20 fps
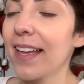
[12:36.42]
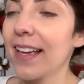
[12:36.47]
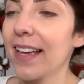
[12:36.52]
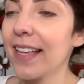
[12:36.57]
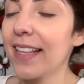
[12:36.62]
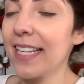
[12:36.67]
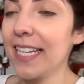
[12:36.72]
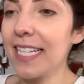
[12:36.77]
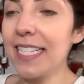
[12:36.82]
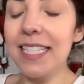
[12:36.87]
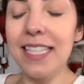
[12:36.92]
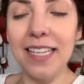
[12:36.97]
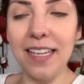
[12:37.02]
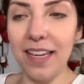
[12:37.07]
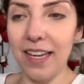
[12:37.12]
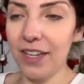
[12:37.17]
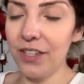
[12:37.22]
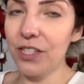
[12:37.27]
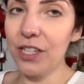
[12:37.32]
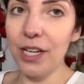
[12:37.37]
Cleaned the
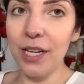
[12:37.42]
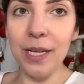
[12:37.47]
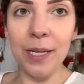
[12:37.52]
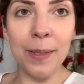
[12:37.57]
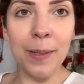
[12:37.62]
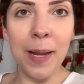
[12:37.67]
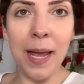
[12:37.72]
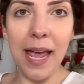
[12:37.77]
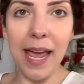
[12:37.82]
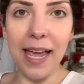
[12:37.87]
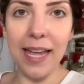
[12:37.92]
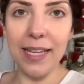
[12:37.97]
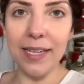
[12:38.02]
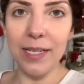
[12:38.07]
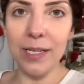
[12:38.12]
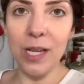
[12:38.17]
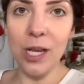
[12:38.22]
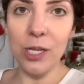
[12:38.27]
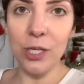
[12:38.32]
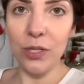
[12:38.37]
kitchen
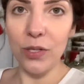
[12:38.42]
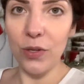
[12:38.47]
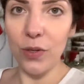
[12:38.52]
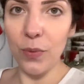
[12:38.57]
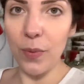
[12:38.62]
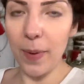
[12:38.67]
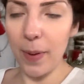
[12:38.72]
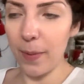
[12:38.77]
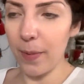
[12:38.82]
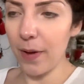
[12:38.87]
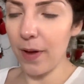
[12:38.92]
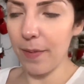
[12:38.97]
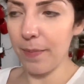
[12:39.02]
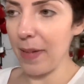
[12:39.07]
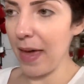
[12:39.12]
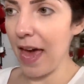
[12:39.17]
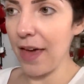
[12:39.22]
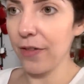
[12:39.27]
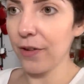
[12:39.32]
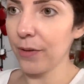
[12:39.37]
and two
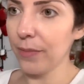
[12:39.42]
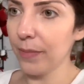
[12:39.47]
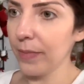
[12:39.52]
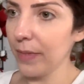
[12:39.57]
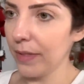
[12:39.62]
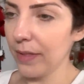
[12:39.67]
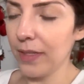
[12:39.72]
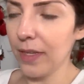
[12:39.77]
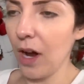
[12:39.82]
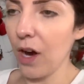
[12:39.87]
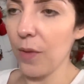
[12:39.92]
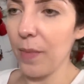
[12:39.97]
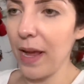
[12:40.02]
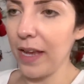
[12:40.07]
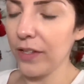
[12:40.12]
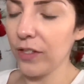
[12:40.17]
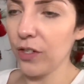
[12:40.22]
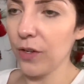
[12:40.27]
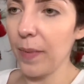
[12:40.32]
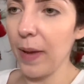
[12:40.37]
bathrooms, our
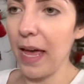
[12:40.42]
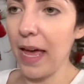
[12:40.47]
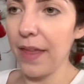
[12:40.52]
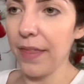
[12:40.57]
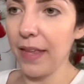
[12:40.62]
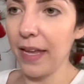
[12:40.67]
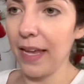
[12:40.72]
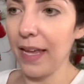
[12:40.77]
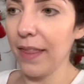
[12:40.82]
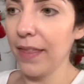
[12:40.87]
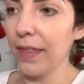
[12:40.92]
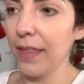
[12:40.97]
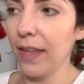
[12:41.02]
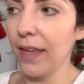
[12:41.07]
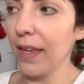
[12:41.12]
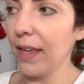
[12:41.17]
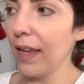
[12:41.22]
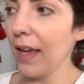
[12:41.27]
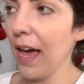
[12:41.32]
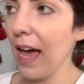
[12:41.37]
master bath and
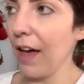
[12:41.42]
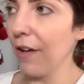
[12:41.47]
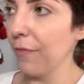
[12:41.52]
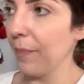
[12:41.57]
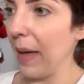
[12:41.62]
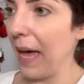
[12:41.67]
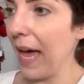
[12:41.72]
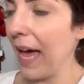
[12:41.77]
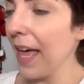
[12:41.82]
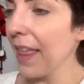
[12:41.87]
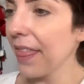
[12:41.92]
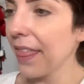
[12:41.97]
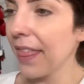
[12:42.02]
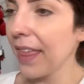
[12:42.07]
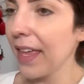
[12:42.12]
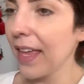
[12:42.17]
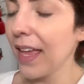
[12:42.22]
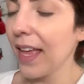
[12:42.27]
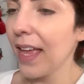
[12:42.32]
the half bath.